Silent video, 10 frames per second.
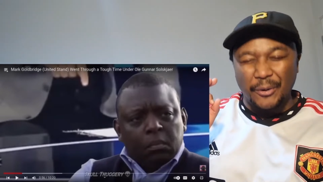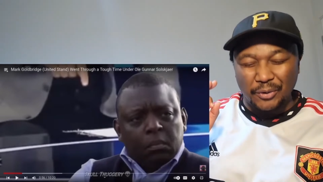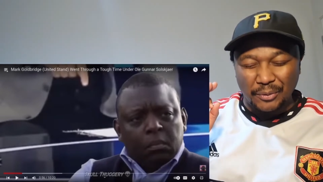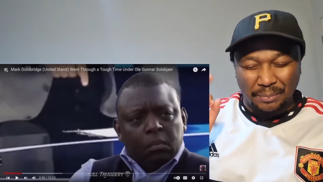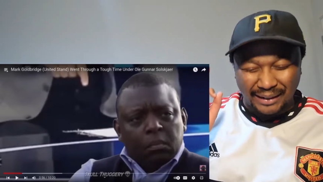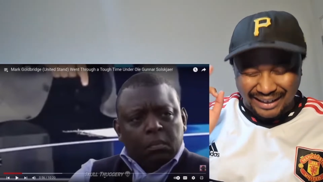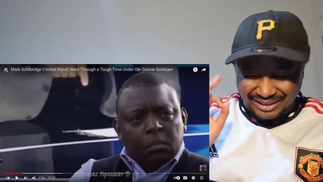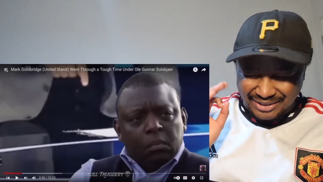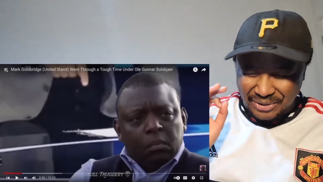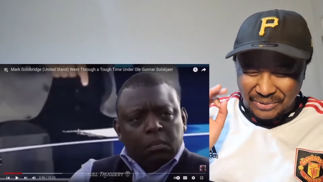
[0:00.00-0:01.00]
Speaker 1: don't,
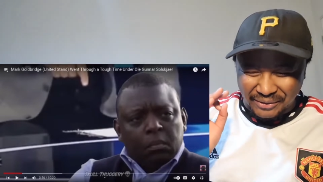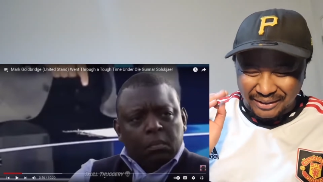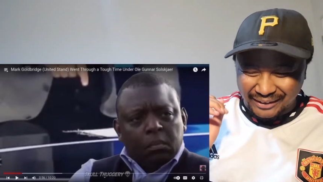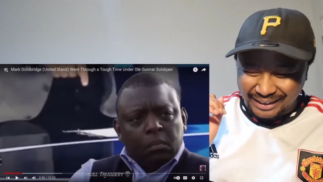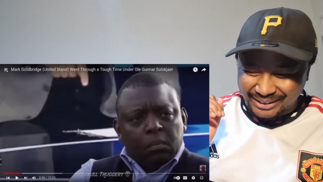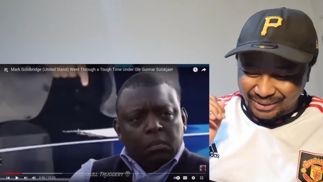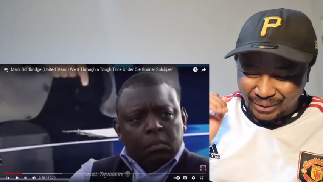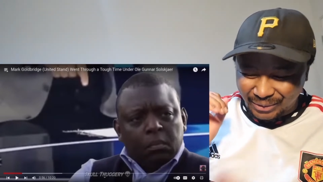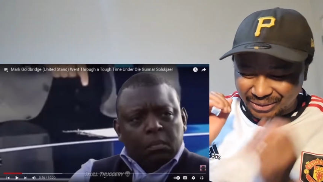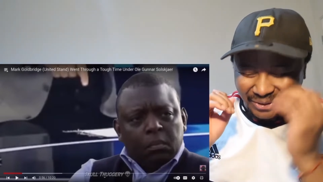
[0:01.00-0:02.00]
please don't, Rio, like
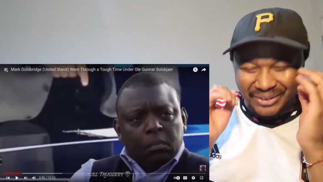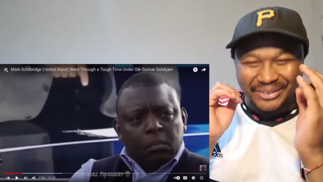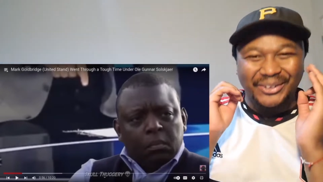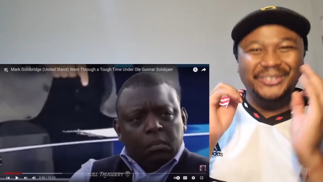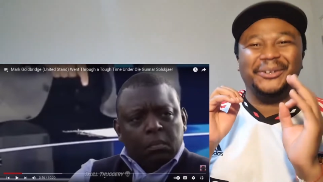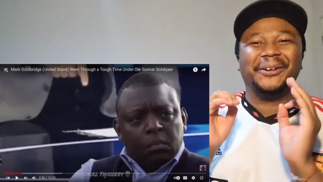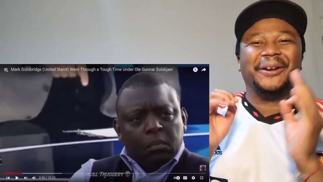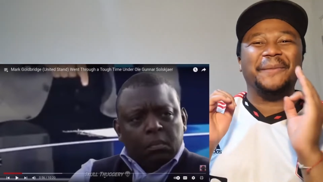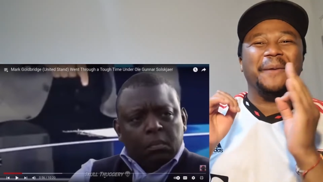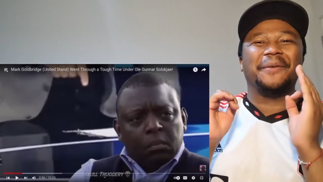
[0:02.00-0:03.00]
don't, don't, don't talk
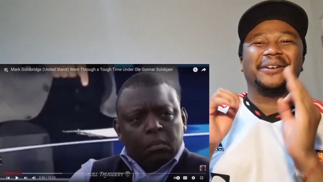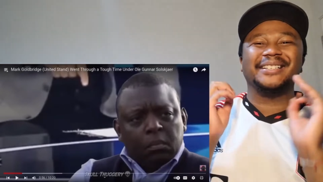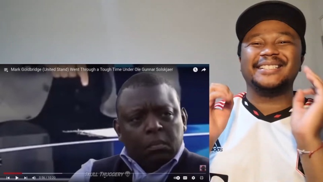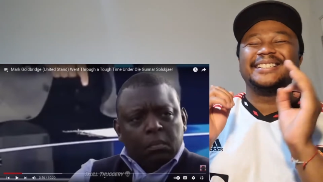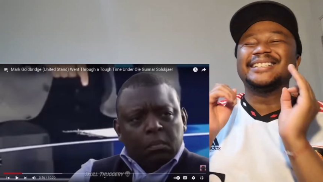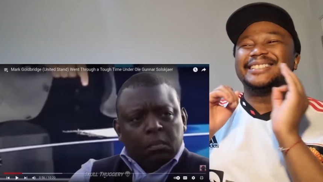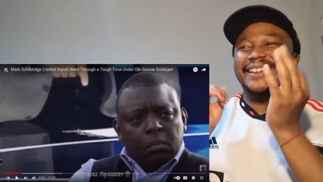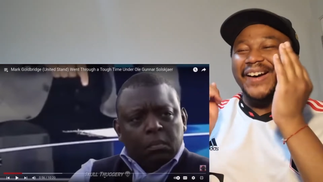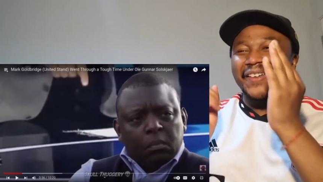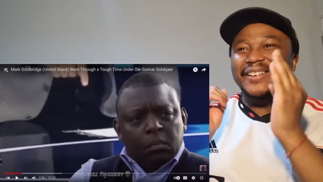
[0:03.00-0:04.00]
to him up because
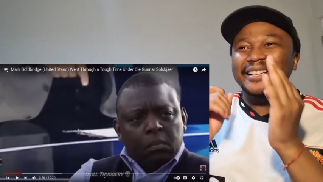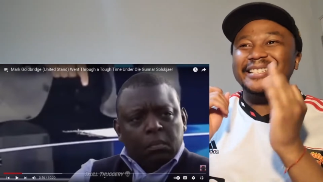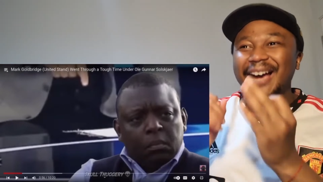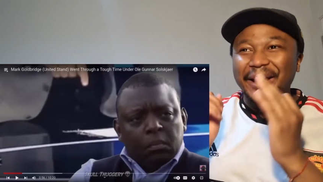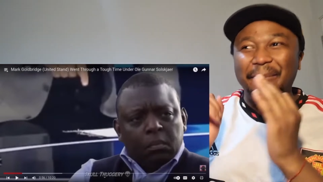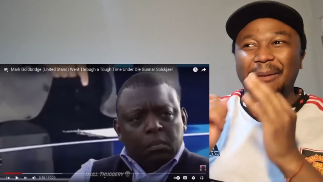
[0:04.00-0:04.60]
they are gonna sign